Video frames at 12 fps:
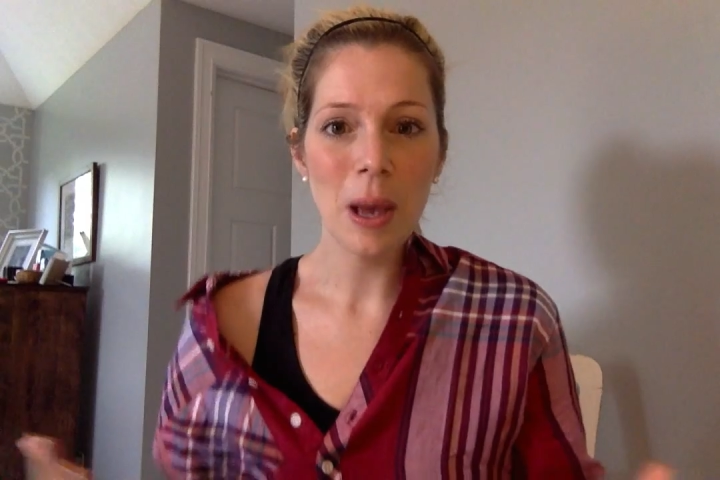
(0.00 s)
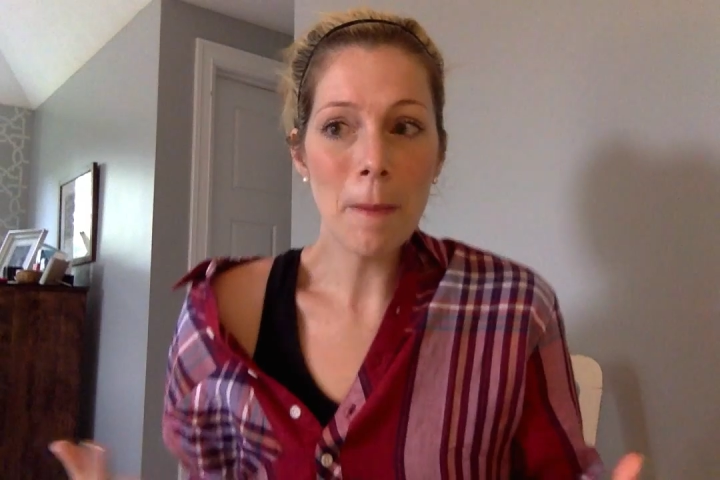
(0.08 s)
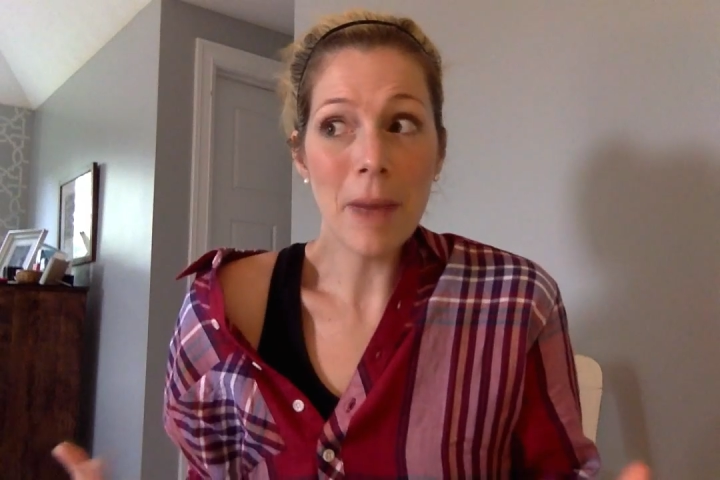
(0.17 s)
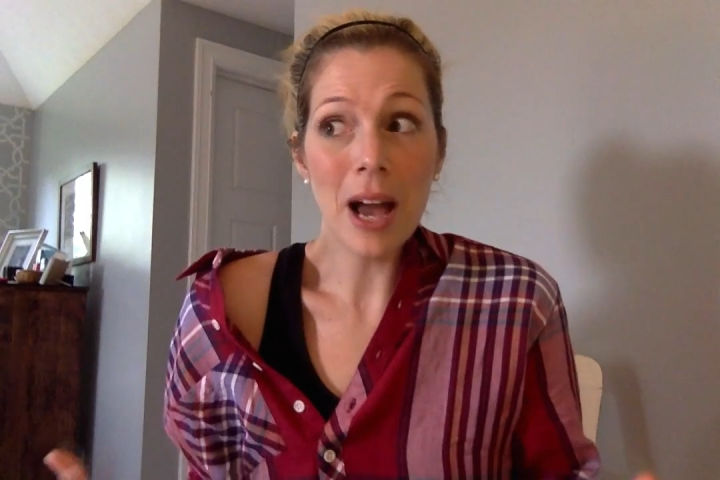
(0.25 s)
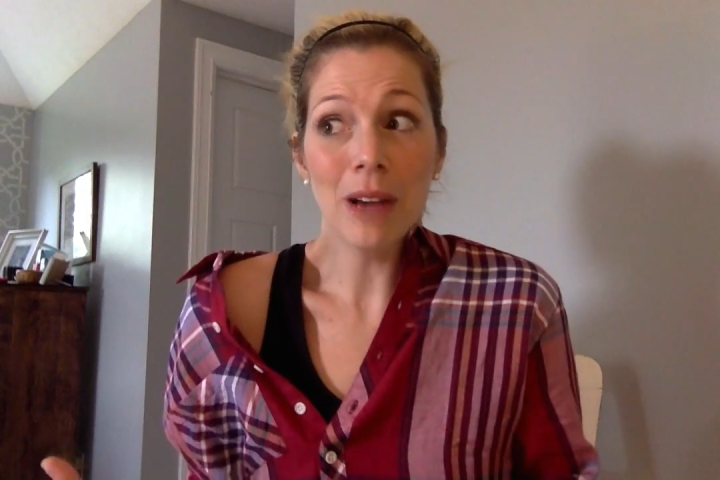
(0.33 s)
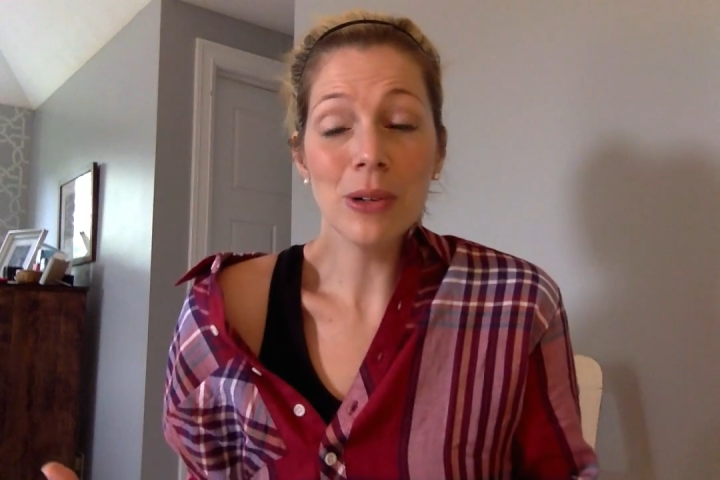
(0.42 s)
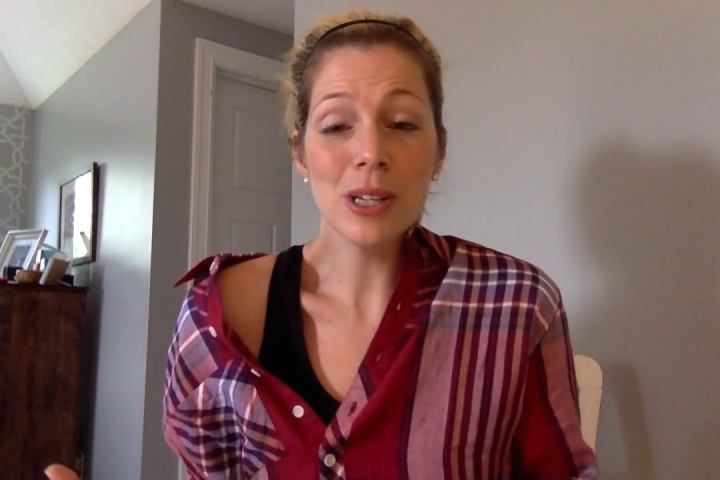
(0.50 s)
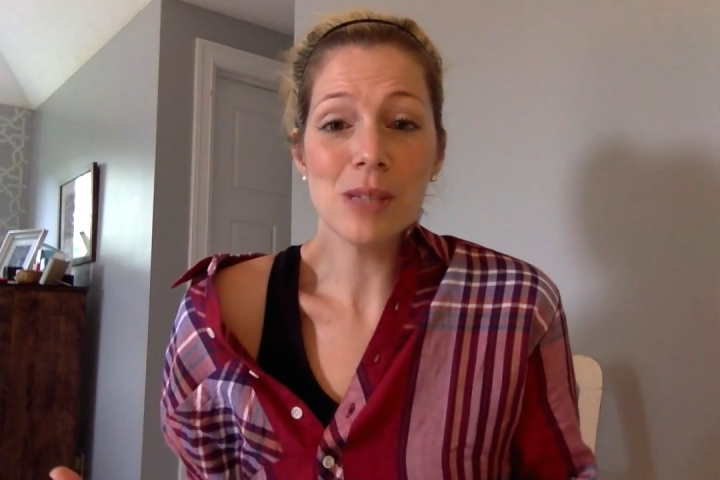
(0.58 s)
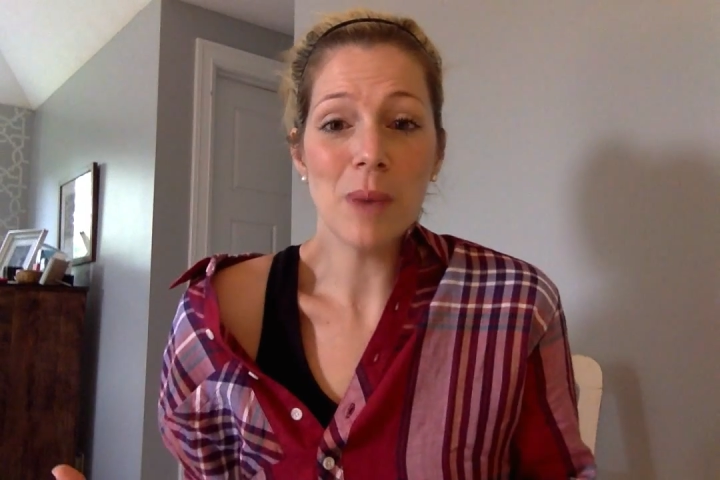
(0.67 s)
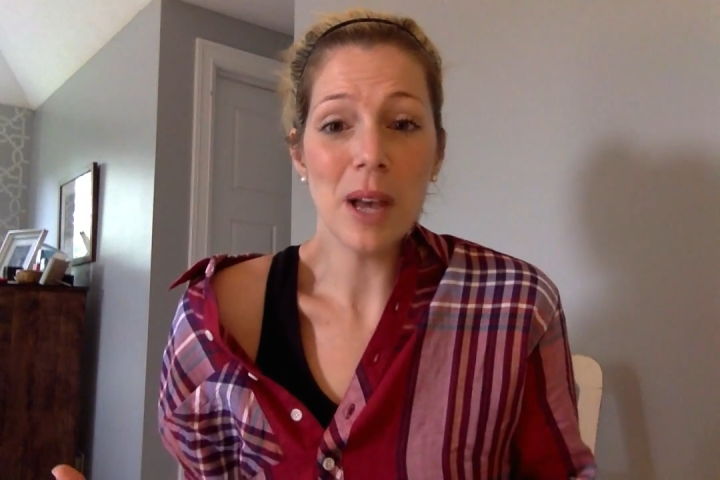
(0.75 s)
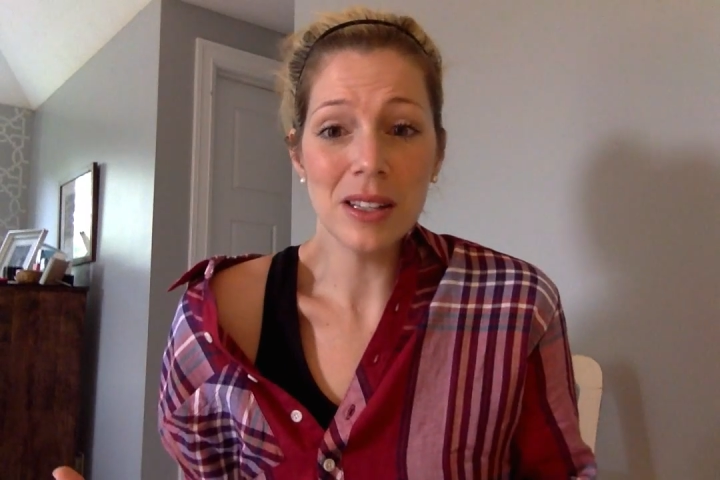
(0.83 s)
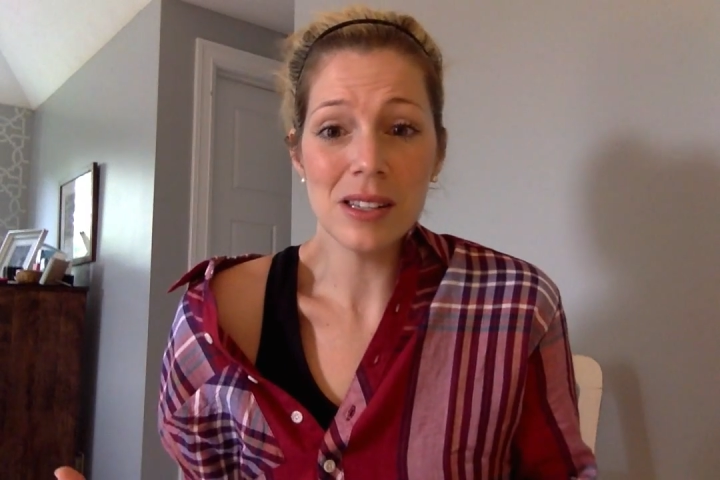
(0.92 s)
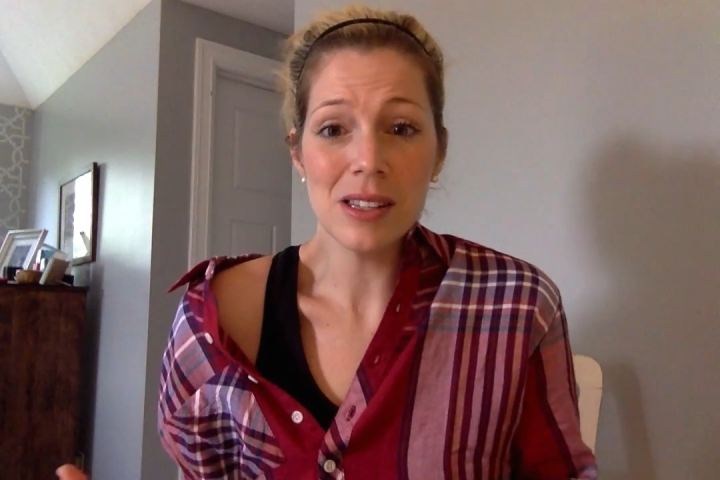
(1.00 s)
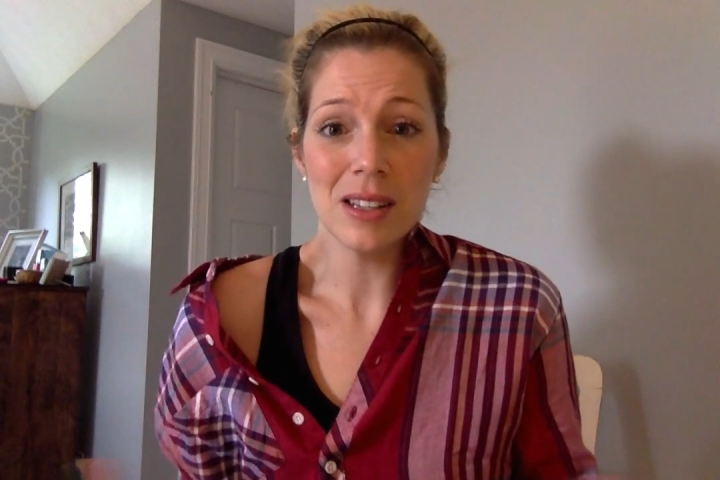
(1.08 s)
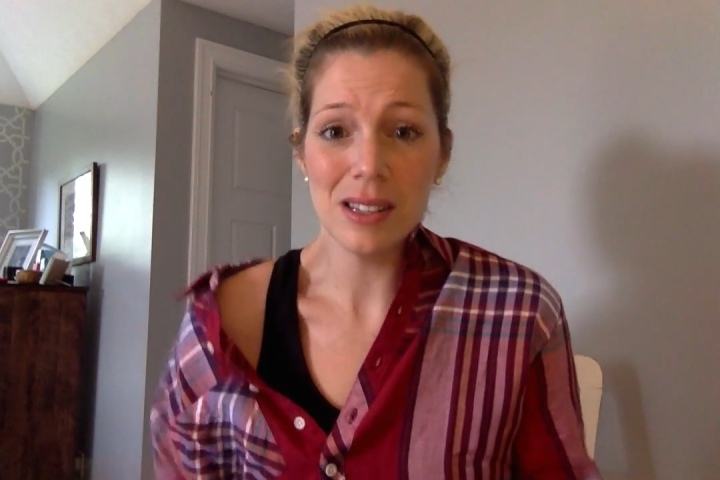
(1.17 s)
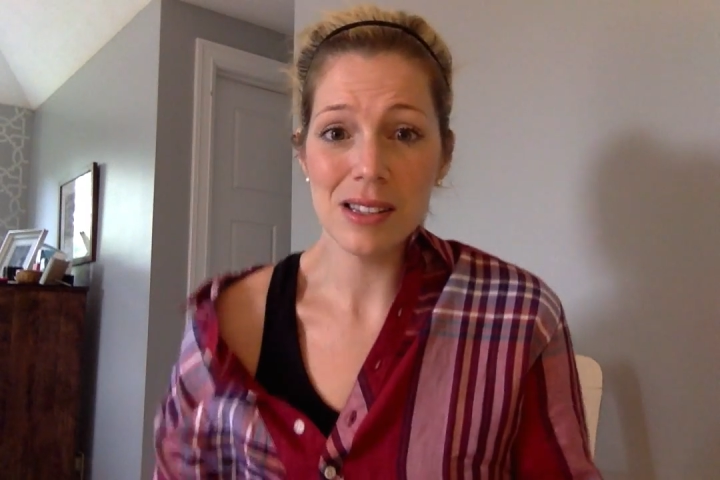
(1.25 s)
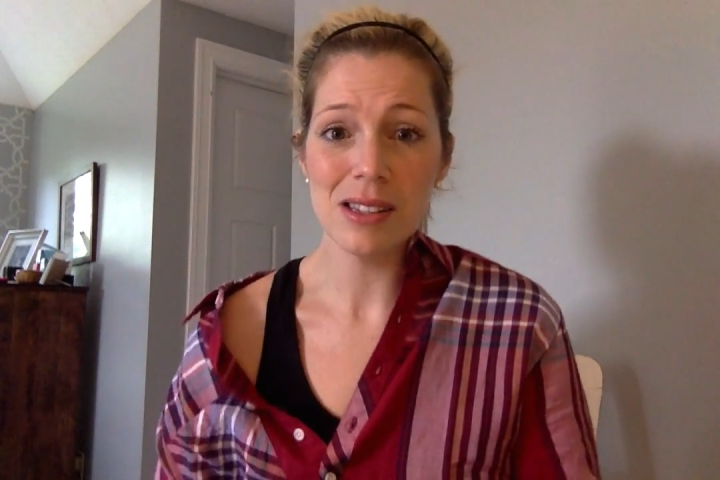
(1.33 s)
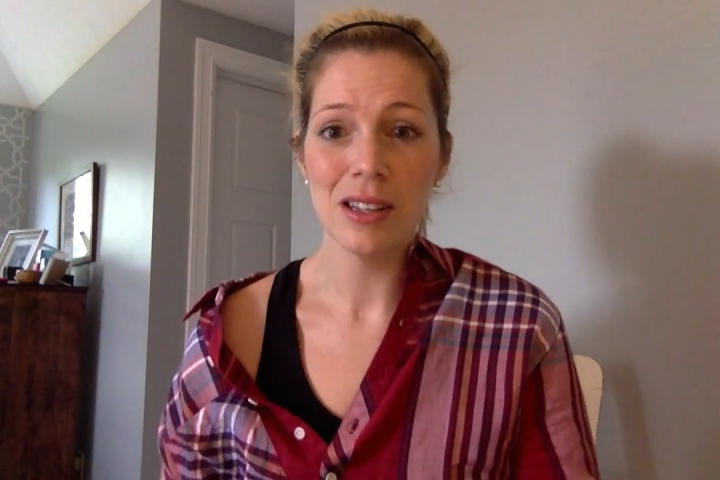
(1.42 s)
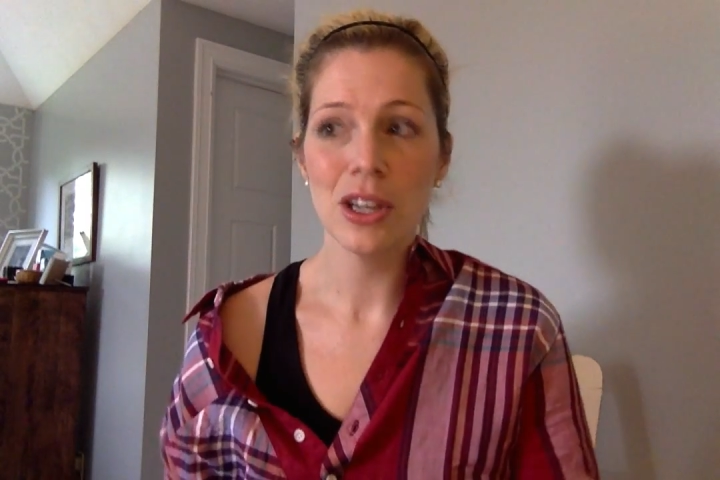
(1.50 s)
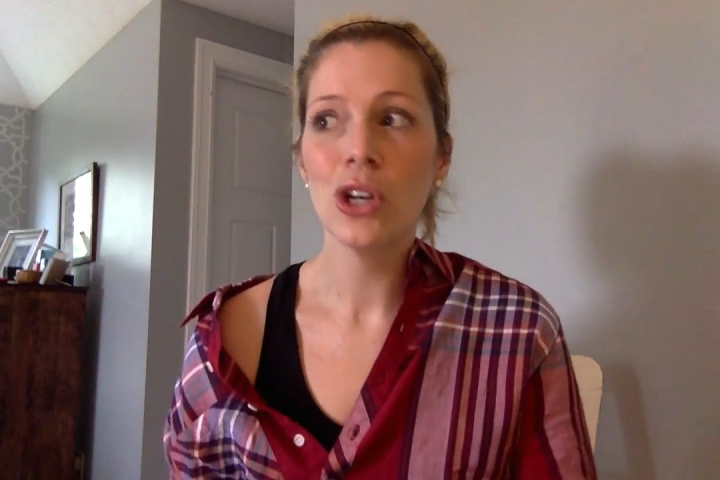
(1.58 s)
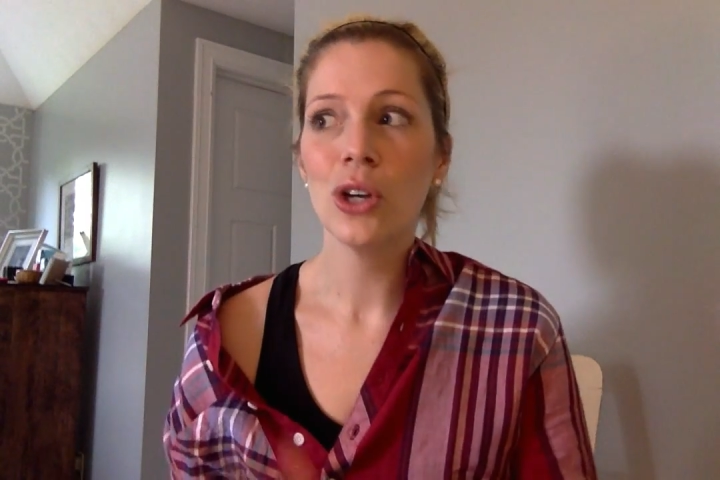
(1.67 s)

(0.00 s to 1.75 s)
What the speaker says: my response is,